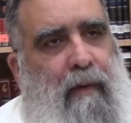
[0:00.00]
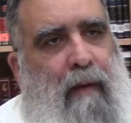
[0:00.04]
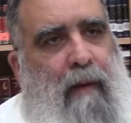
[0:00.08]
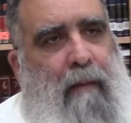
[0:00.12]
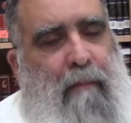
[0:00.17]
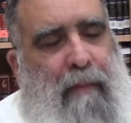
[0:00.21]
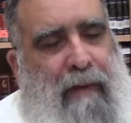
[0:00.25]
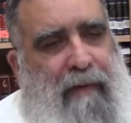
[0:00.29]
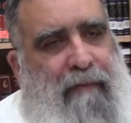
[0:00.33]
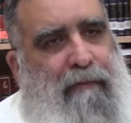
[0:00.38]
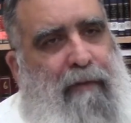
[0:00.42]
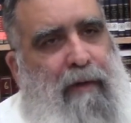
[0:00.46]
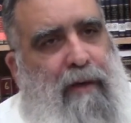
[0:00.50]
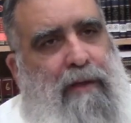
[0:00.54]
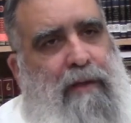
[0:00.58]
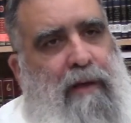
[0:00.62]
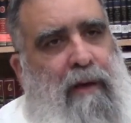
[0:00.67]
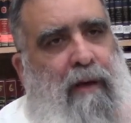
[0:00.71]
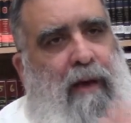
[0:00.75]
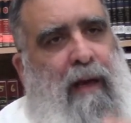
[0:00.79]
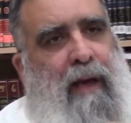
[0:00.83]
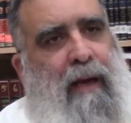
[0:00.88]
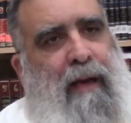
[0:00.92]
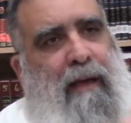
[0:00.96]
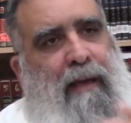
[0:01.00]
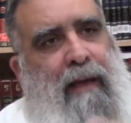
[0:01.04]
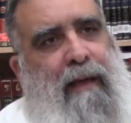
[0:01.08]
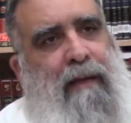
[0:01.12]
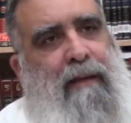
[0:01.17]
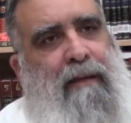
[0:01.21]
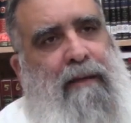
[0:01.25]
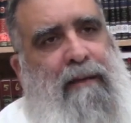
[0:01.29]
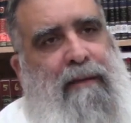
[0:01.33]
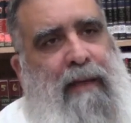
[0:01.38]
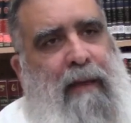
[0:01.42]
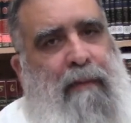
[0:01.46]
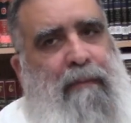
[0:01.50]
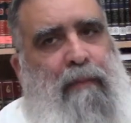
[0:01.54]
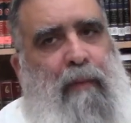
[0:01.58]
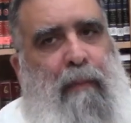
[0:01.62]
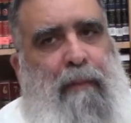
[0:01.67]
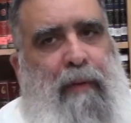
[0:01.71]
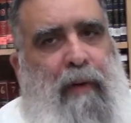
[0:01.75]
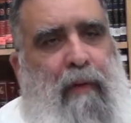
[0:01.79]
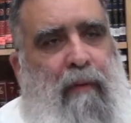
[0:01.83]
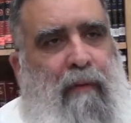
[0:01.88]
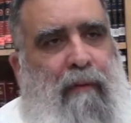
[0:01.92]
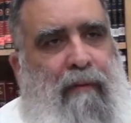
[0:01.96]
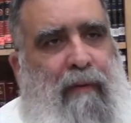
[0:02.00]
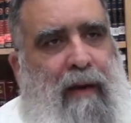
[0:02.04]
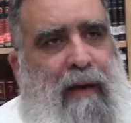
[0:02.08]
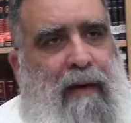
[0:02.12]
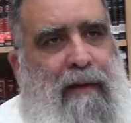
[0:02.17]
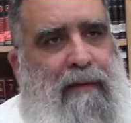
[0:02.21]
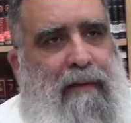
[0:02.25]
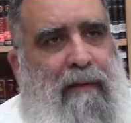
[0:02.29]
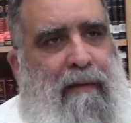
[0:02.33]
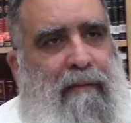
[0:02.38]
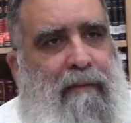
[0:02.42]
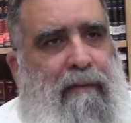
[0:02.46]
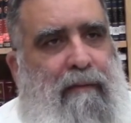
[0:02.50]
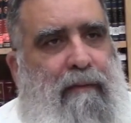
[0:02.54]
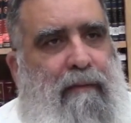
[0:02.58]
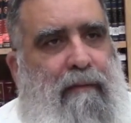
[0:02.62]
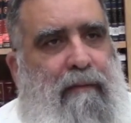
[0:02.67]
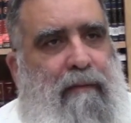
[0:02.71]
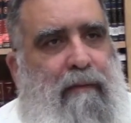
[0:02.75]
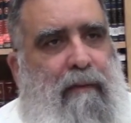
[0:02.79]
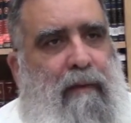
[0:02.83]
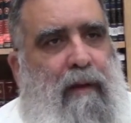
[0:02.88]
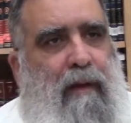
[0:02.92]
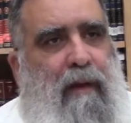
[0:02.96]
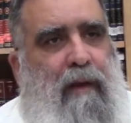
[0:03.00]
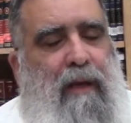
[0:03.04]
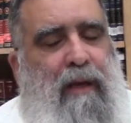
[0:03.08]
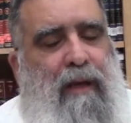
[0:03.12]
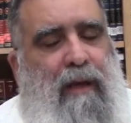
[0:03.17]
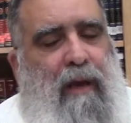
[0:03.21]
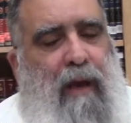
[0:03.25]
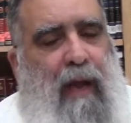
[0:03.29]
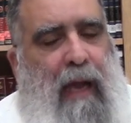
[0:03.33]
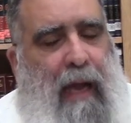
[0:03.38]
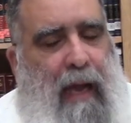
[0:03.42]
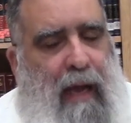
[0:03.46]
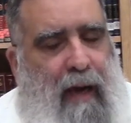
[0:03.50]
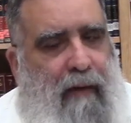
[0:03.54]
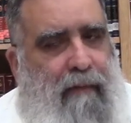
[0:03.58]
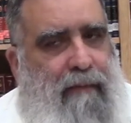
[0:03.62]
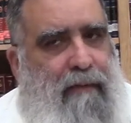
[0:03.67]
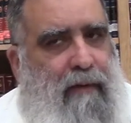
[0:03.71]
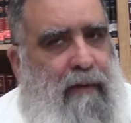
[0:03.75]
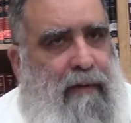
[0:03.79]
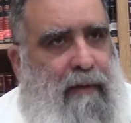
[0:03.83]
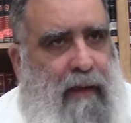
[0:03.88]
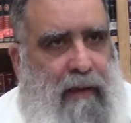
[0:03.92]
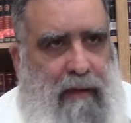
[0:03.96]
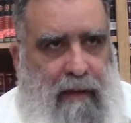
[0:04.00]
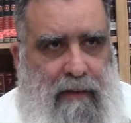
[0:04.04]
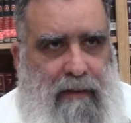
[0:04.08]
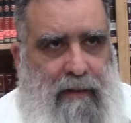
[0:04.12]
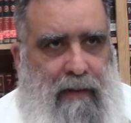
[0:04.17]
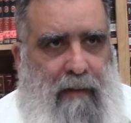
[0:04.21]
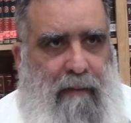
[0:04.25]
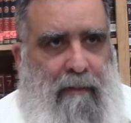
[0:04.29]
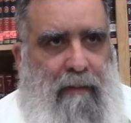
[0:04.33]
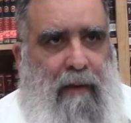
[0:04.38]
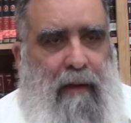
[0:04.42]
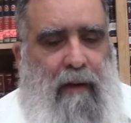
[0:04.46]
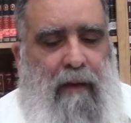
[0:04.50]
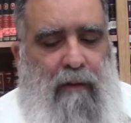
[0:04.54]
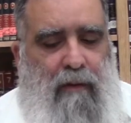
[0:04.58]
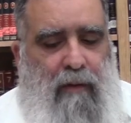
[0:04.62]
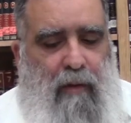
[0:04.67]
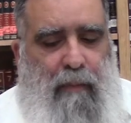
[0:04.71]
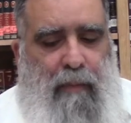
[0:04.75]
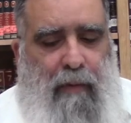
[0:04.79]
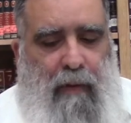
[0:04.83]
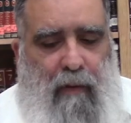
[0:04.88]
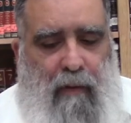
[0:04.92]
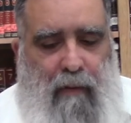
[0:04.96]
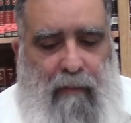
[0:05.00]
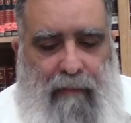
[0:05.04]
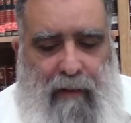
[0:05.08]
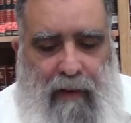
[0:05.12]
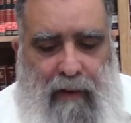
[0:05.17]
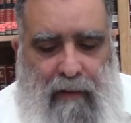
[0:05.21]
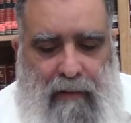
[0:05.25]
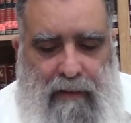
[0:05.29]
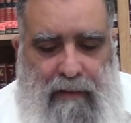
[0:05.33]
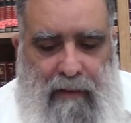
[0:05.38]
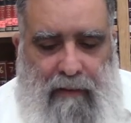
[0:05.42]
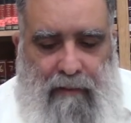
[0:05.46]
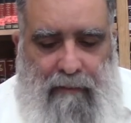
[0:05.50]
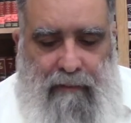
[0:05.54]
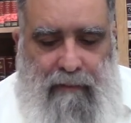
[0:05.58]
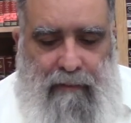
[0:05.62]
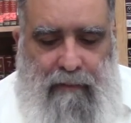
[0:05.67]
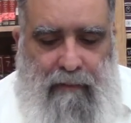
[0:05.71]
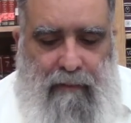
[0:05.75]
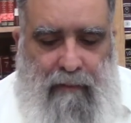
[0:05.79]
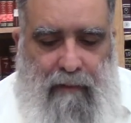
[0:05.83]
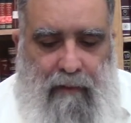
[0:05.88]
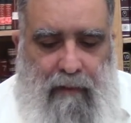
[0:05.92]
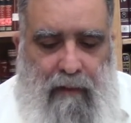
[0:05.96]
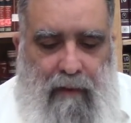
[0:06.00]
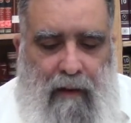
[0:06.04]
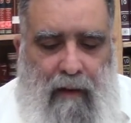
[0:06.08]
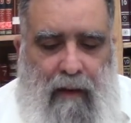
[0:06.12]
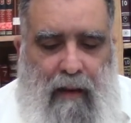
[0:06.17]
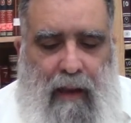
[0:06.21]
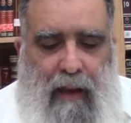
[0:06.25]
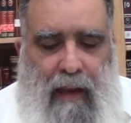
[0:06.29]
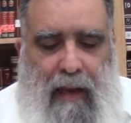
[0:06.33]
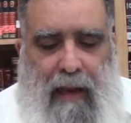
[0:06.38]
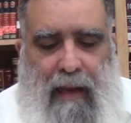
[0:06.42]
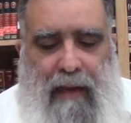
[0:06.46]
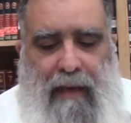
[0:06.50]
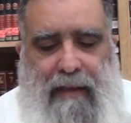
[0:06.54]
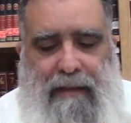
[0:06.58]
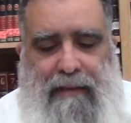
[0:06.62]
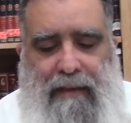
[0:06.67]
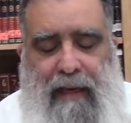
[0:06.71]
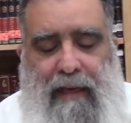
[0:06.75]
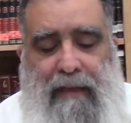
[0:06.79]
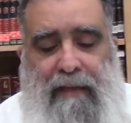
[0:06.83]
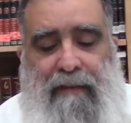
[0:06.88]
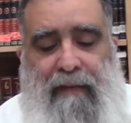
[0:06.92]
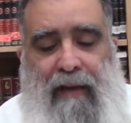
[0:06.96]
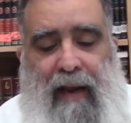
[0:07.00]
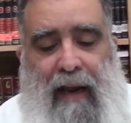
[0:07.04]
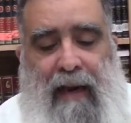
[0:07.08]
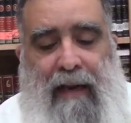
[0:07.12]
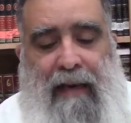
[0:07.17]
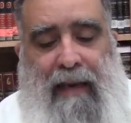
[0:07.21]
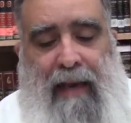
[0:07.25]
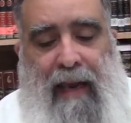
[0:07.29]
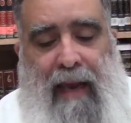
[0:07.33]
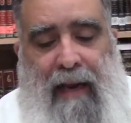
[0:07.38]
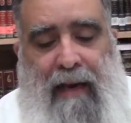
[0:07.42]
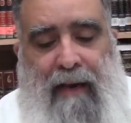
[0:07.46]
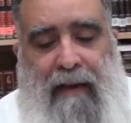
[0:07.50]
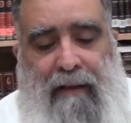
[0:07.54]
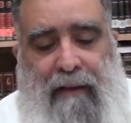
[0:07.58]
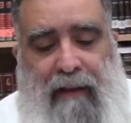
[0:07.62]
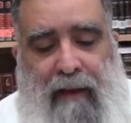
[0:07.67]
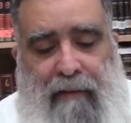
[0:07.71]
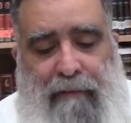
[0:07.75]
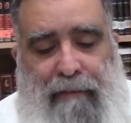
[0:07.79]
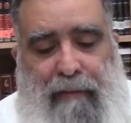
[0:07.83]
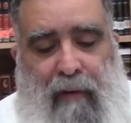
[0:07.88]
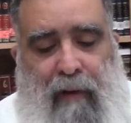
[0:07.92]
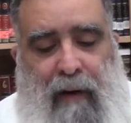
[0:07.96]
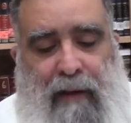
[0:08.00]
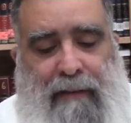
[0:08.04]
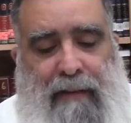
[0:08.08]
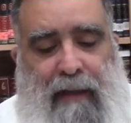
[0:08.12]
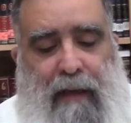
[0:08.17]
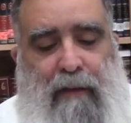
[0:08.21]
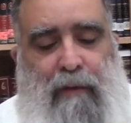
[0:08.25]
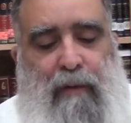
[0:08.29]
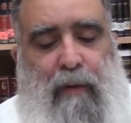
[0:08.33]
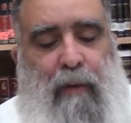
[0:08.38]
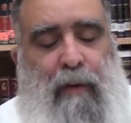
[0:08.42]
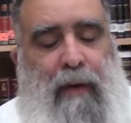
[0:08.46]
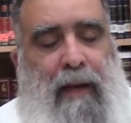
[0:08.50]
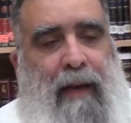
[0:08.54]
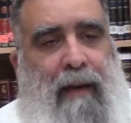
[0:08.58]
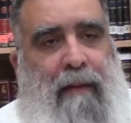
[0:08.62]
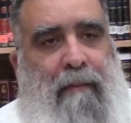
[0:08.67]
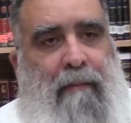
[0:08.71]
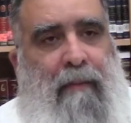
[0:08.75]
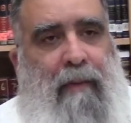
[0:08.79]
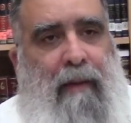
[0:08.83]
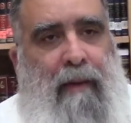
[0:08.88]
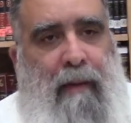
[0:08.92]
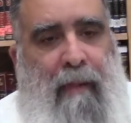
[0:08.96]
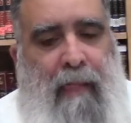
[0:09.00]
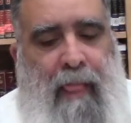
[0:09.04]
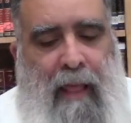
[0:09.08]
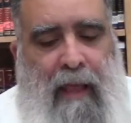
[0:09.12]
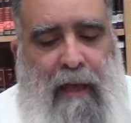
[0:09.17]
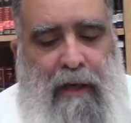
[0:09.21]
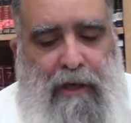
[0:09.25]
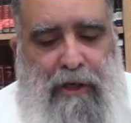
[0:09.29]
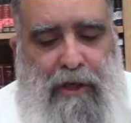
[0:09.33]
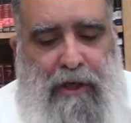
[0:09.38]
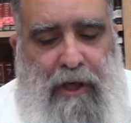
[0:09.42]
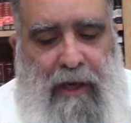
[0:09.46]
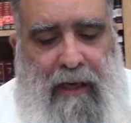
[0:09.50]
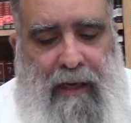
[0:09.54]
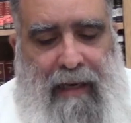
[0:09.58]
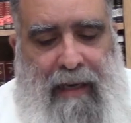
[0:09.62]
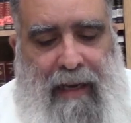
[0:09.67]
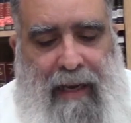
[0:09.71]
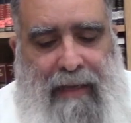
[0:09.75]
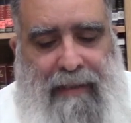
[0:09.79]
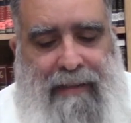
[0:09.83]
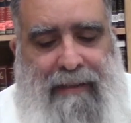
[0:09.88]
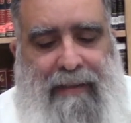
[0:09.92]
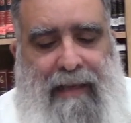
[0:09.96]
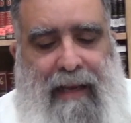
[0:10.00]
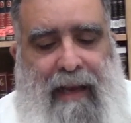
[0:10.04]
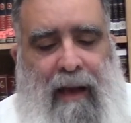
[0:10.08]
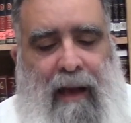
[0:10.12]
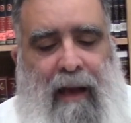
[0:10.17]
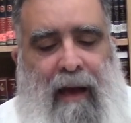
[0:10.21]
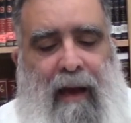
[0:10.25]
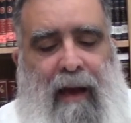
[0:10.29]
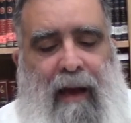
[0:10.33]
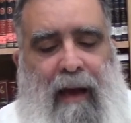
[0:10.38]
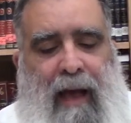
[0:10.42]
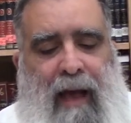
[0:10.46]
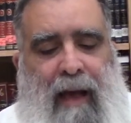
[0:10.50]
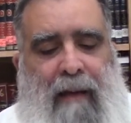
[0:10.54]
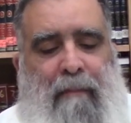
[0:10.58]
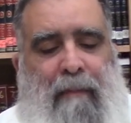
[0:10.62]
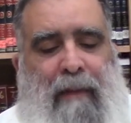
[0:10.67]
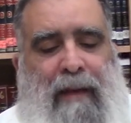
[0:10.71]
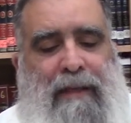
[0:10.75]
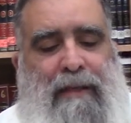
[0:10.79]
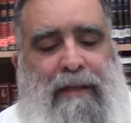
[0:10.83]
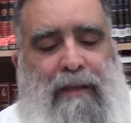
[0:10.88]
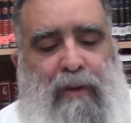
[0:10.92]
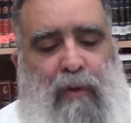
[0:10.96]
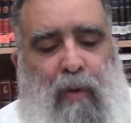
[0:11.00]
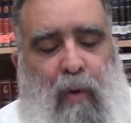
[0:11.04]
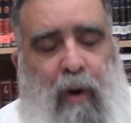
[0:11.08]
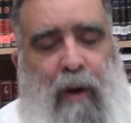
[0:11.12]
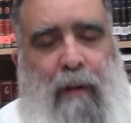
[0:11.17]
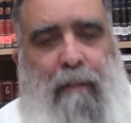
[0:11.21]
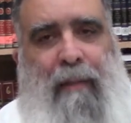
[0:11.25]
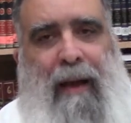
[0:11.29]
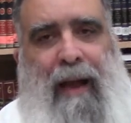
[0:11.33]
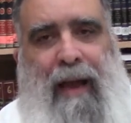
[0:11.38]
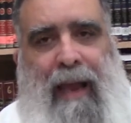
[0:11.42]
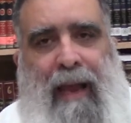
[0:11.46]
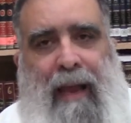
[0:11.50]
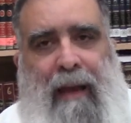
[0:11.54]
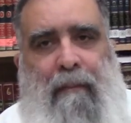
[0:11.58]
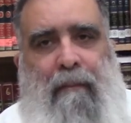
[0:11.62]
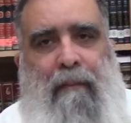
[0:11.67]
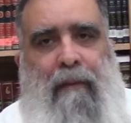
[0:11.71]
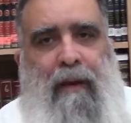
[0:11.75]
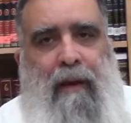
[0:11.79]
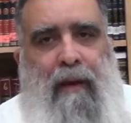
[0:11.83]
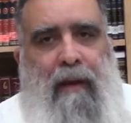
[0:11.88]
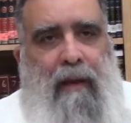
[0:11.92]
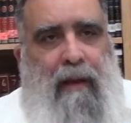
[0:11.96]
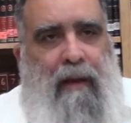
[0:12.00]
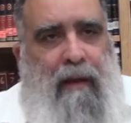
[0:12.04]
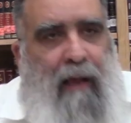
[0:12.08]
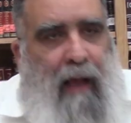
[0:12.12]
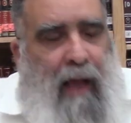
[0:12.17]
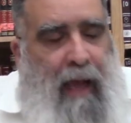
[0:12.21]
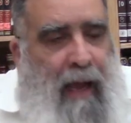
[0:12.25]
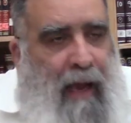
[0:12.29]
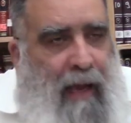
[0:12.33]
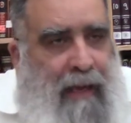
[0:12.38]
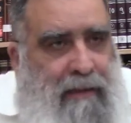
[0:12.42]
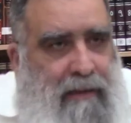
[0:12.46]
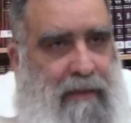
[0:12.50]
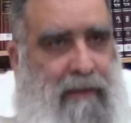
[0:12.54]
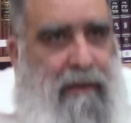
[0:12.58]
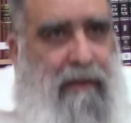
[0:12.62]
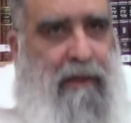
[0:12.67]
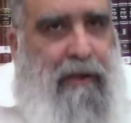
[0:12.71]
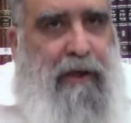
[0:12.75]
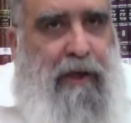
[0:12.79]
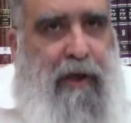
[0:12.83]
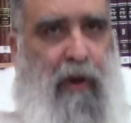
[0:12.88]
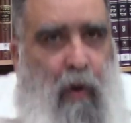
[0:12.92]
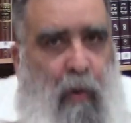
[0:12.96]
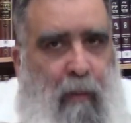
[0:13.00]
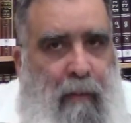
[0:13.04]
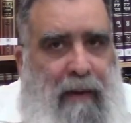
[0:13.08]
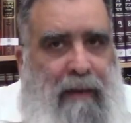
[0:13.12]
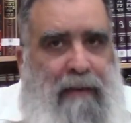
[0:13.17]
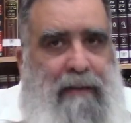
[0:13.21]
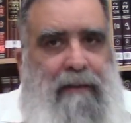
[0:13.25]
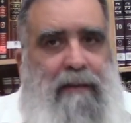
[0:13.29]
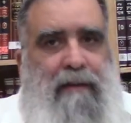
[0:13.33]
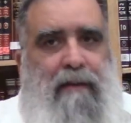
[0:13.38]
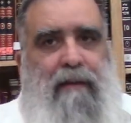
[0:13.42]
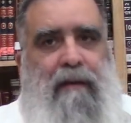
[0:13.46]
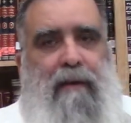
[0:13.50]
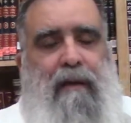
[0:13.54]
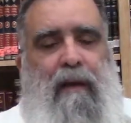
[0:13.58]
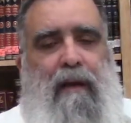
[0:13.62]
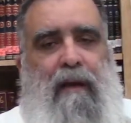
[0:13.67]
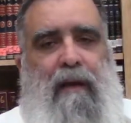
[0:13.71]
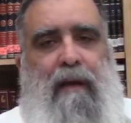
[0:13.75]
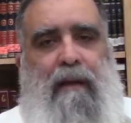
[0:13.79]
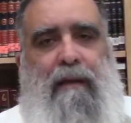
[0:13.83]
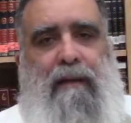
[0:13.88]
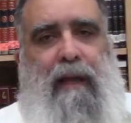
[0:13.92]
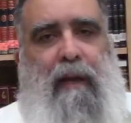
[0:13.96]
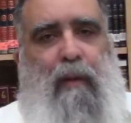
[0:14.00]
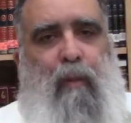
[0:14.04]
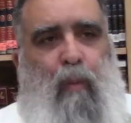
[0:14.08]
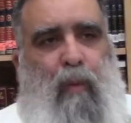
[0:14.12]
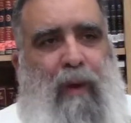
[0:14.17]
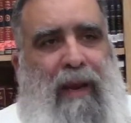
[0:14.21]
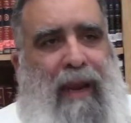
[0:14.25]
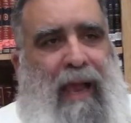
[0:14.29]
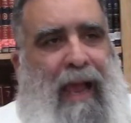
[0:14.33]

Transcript: But first you're going to take the step to purify yourself. You have to take the step to purify yourself. And it says, ve'al ken, and therefore, Tachtonim, she'yetzer hara matzui bahem, us humans, that we